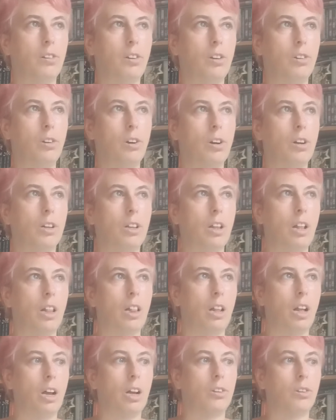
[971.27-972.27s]
you're not going to
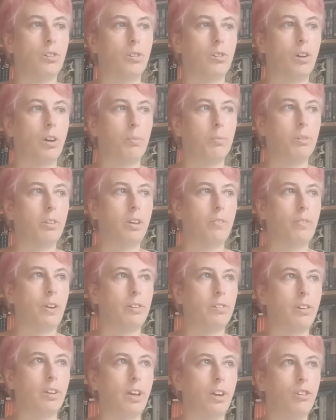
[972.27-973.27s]
alert Tom to the
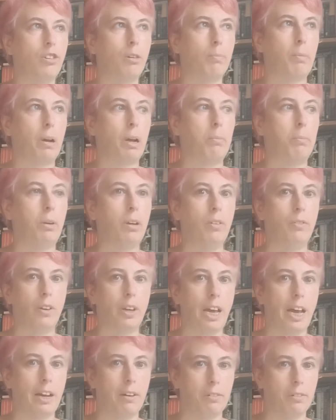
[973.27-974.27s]
investigation by moving
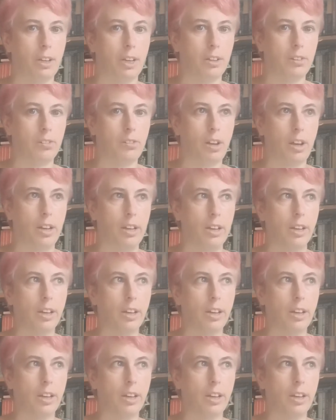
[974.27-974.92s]
out next day.